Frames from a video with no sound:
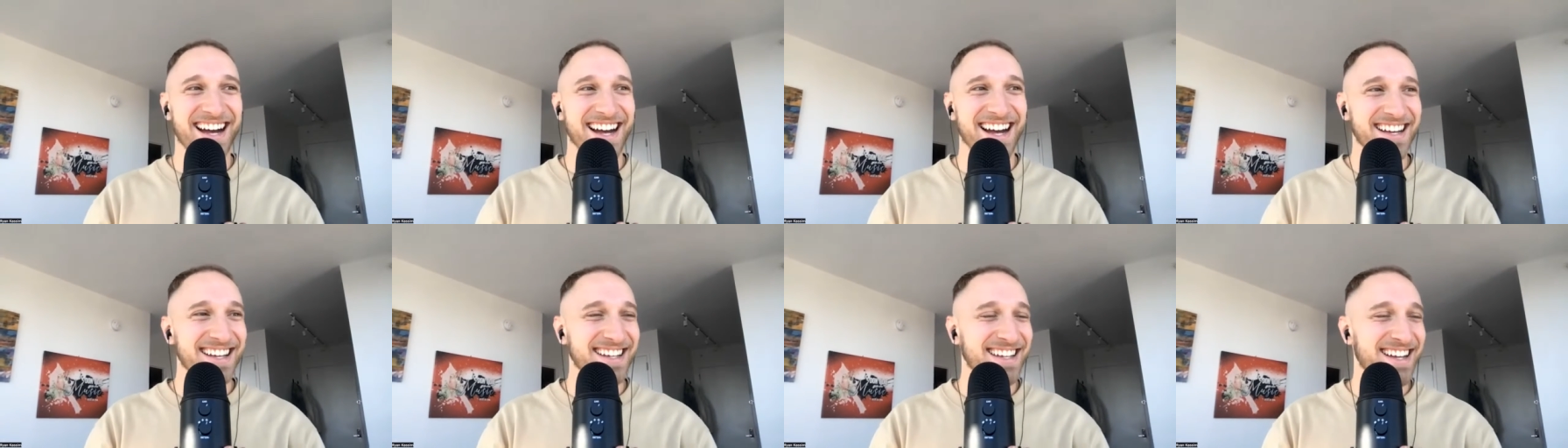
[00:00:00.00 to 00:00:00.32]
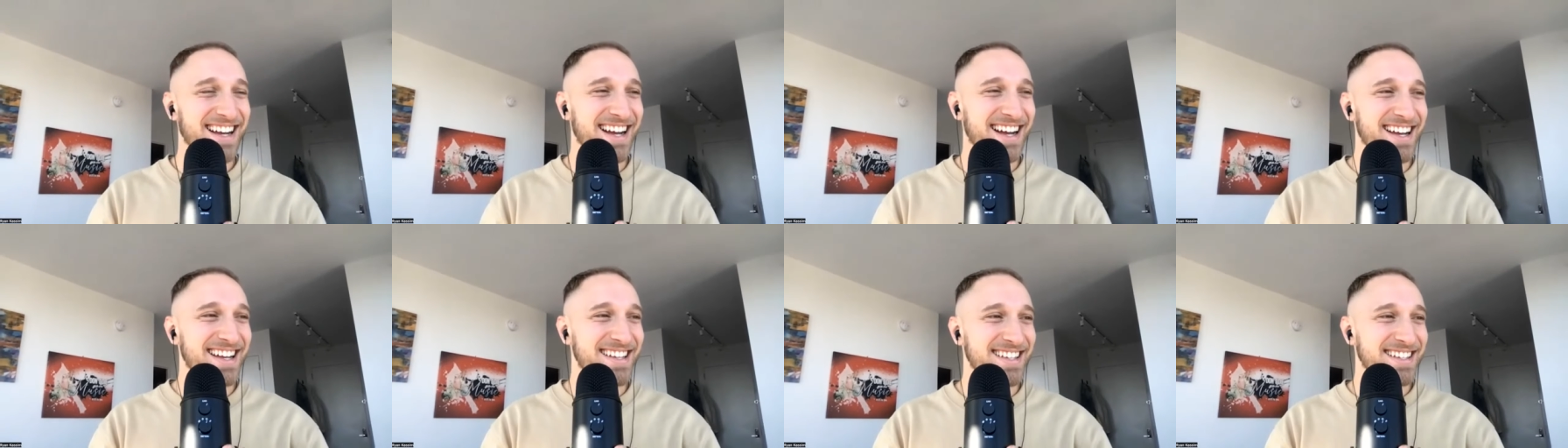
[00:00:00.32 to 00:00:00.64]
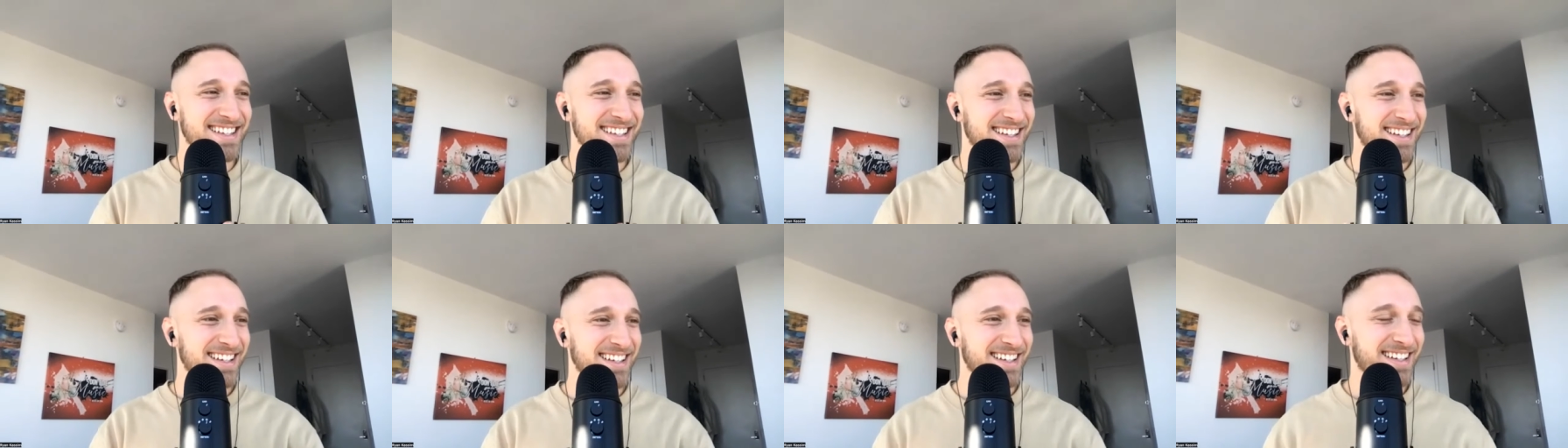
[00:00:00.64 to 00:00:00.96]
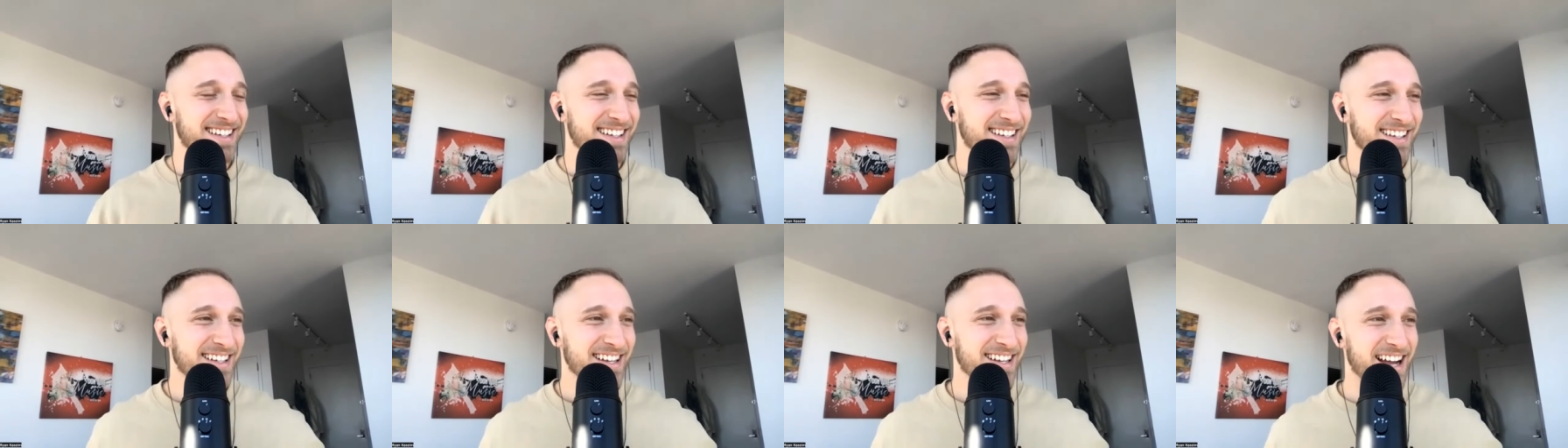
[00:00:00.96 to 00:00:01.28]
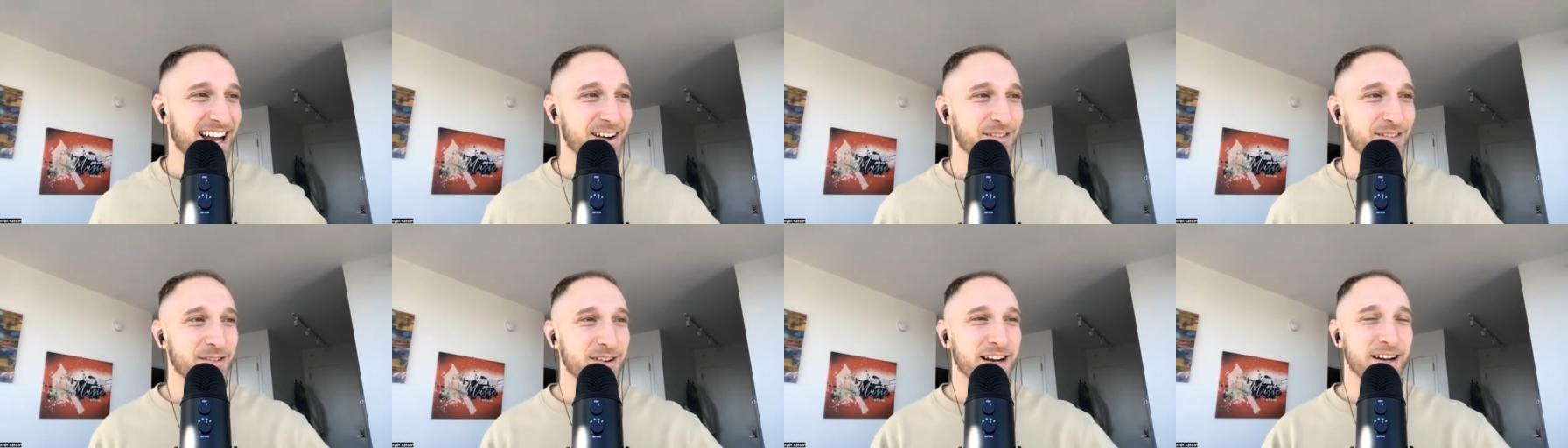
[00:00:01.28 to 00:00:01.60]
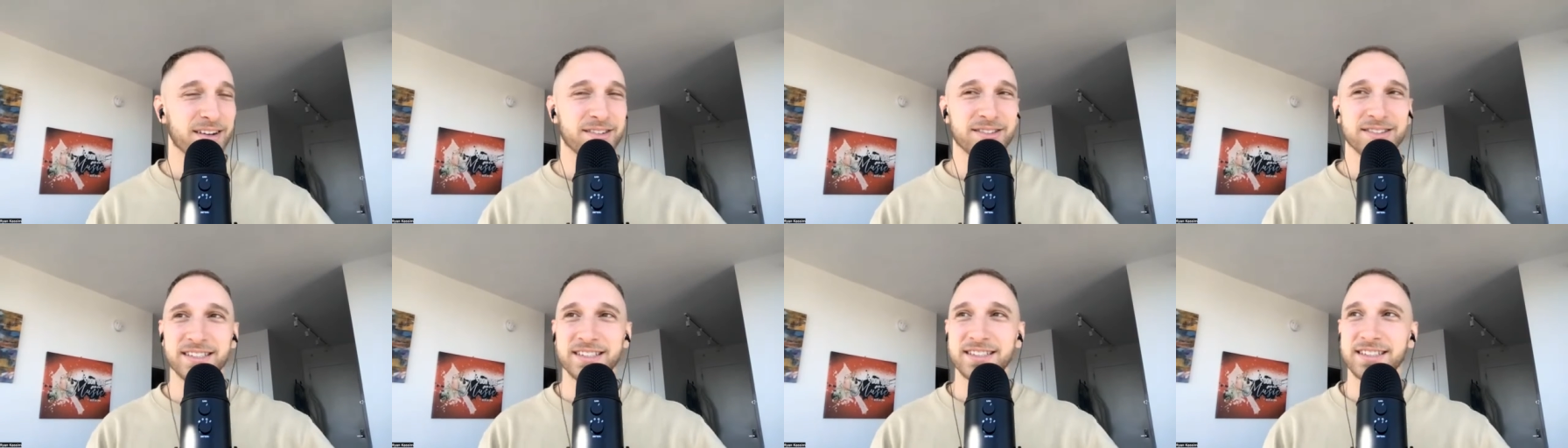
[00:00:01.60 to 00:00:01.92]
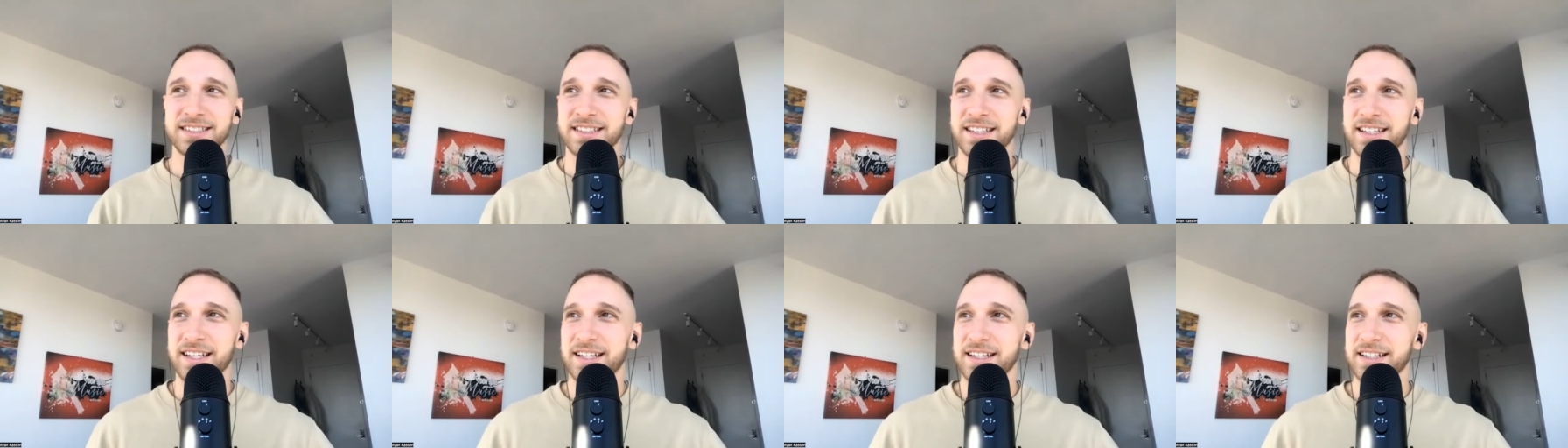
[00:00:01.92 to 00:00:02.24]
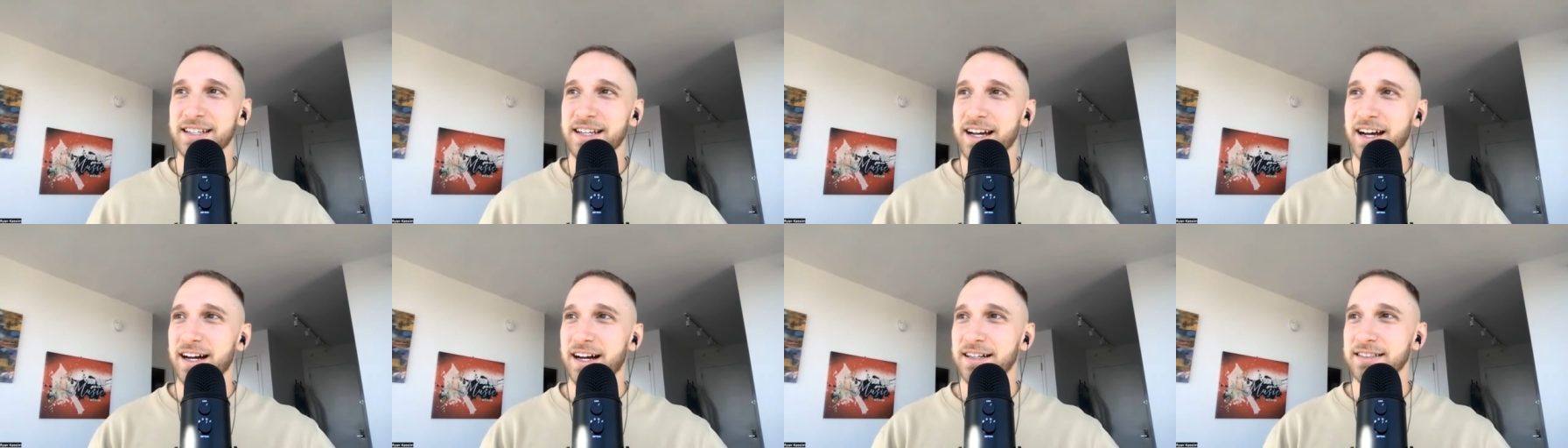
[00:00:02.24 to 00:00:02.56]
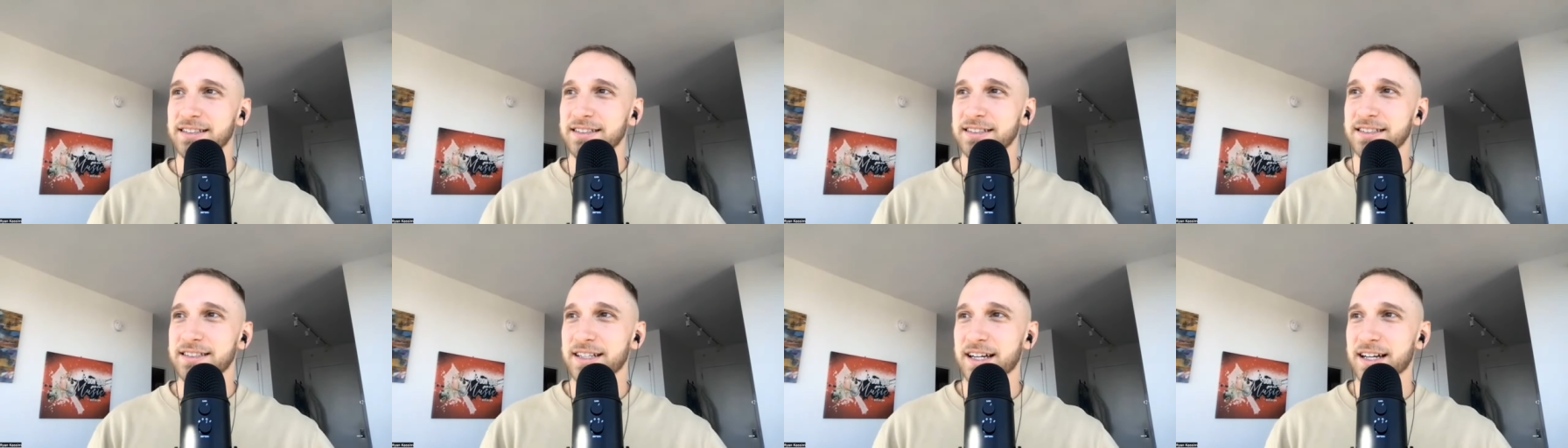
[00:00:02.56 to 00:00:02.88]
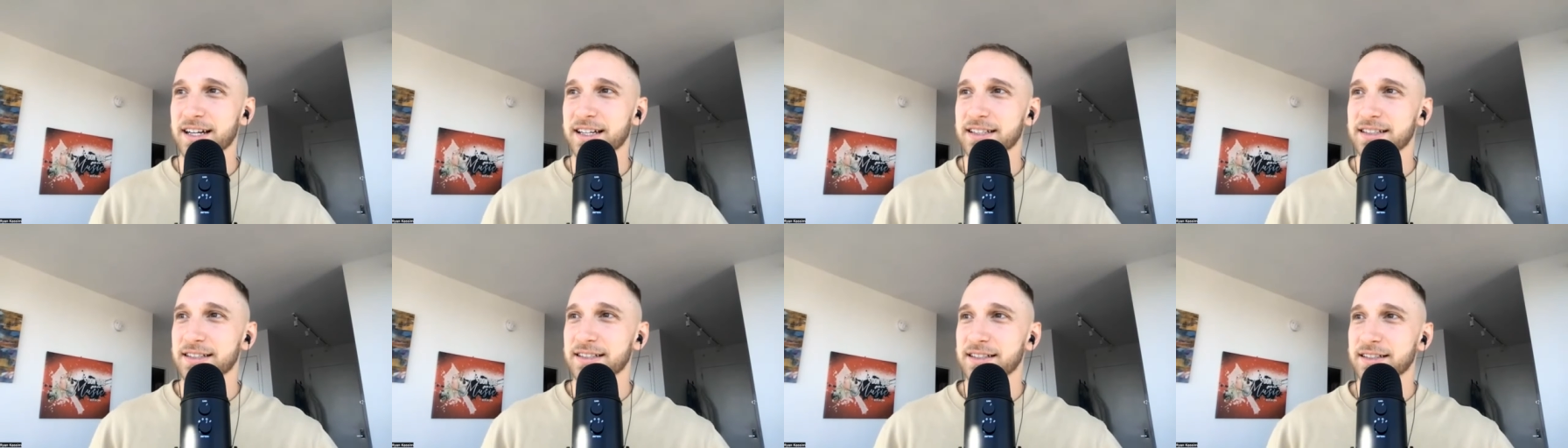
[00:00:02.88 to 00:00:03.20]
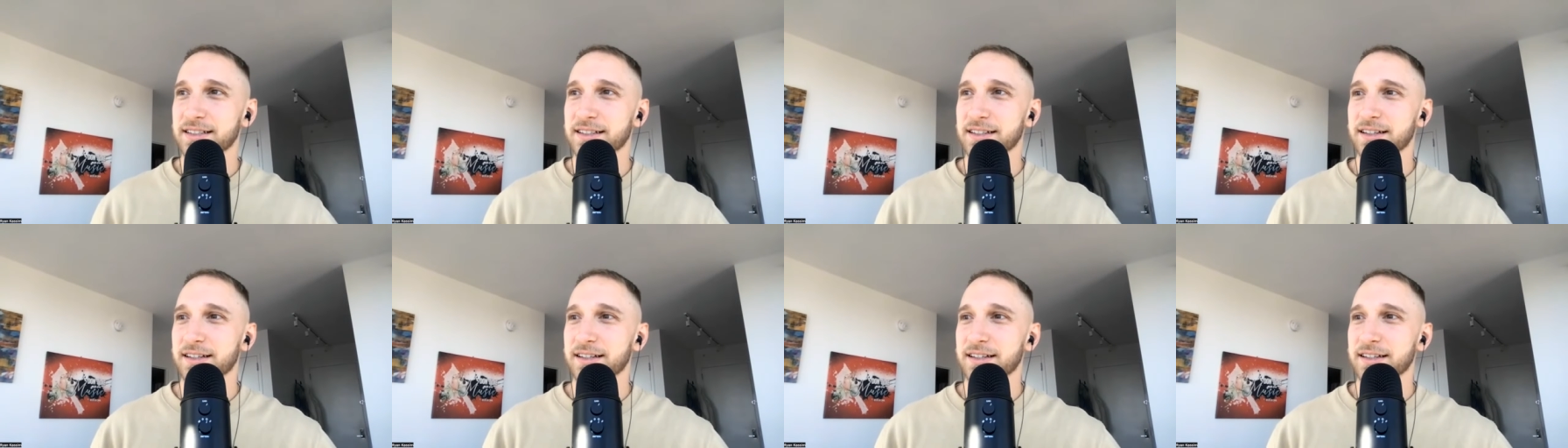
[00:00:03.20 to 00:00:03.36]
I when I was in college, I